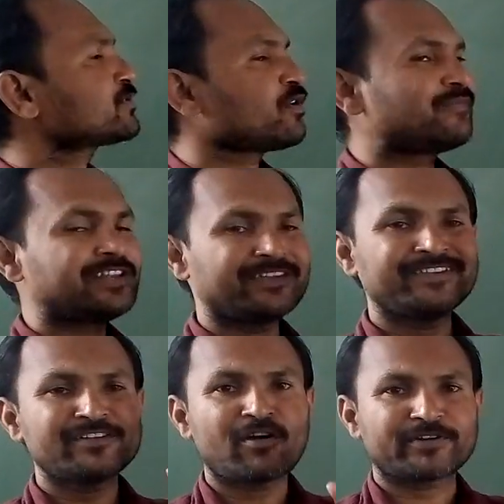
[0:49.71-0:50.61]
of
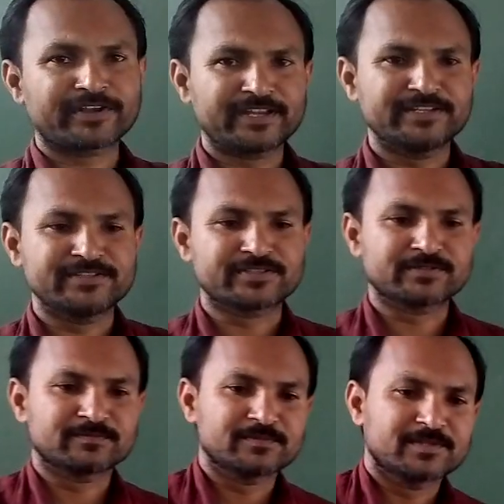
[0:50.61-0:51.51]
living
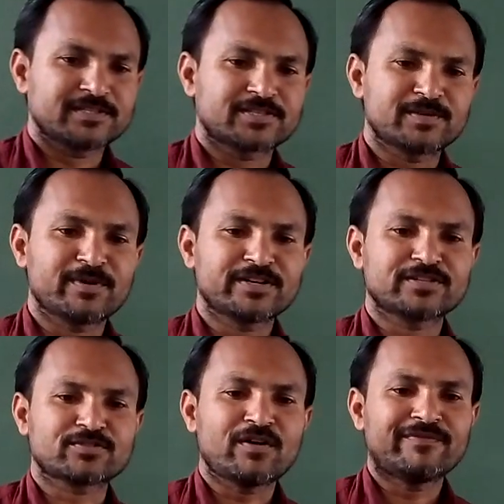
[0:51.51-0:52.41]
organism.
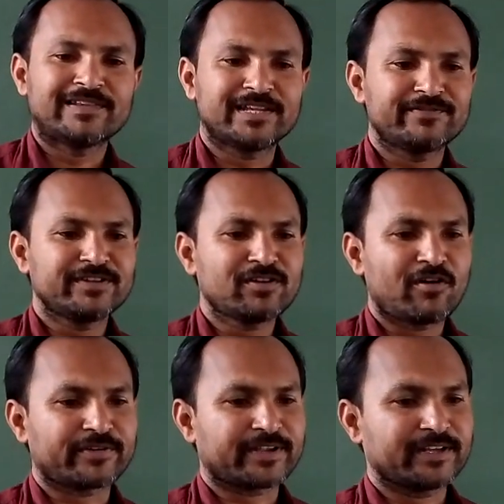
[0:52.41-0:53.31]
Systematics of living
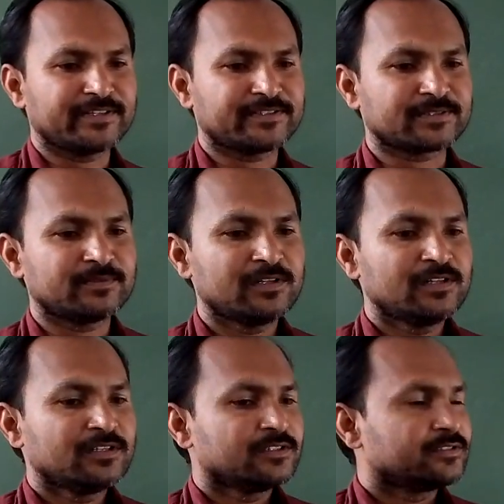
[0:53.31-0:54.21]
organism.
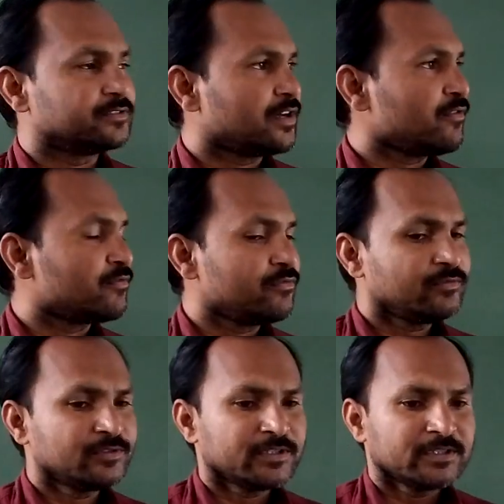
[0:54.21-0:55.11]

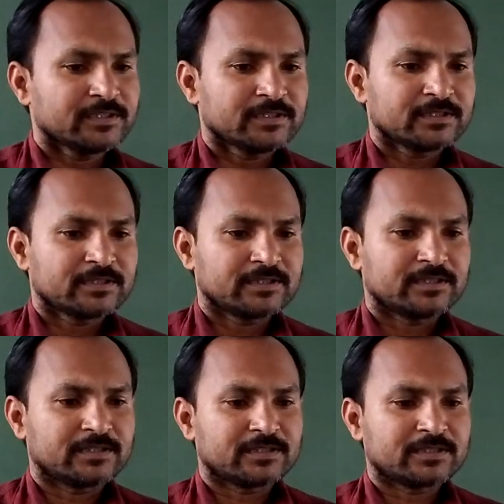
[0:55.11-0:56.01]
Now,
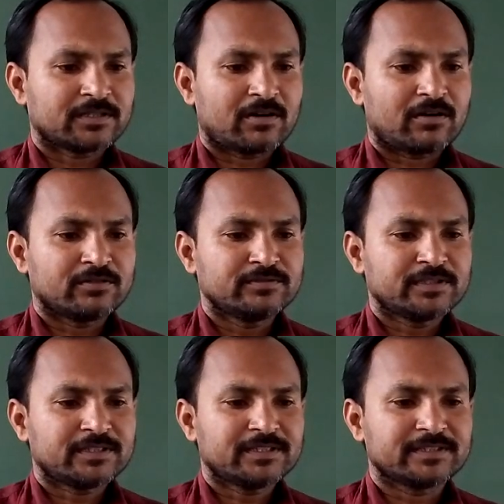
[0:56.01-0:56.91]
on
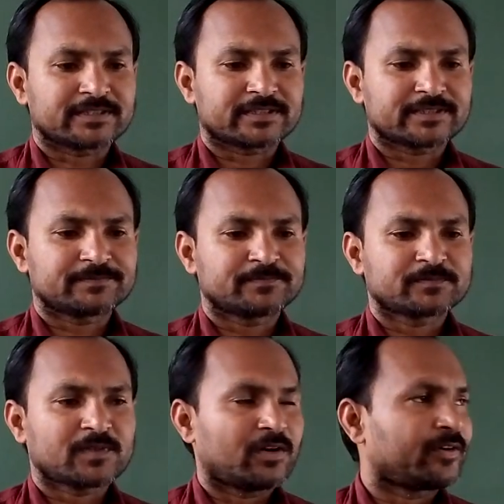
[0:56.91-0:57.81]
the earth
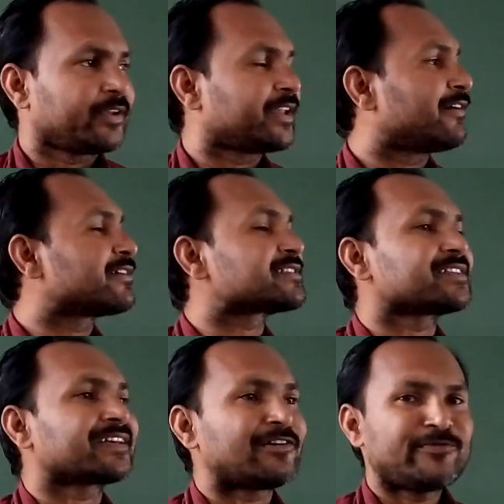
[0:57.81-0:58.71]
or in our
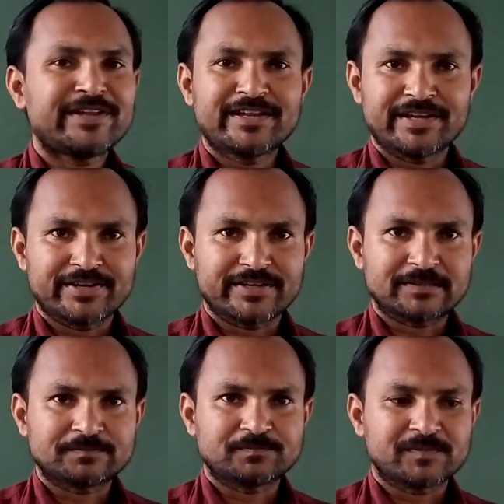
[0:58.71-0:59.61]
surrounding
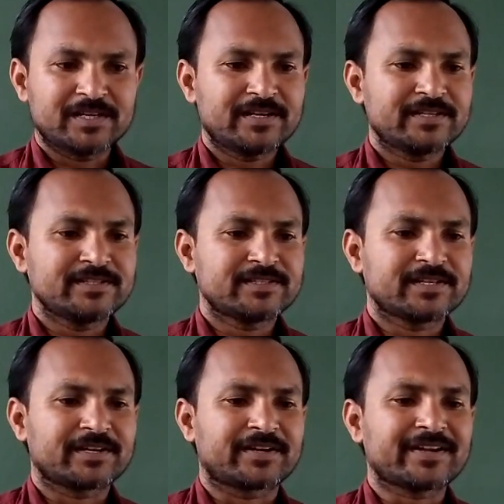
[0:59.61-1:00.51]
area, there is
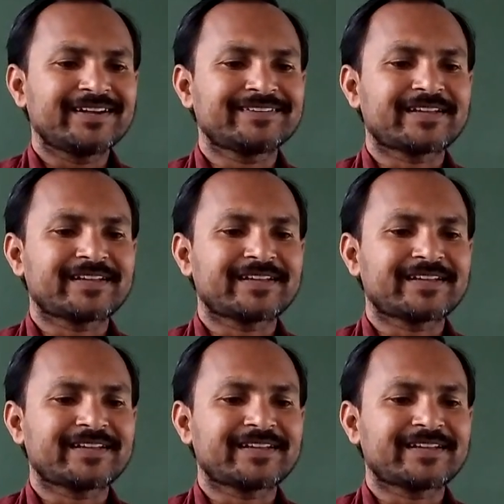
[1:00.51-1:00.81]
the great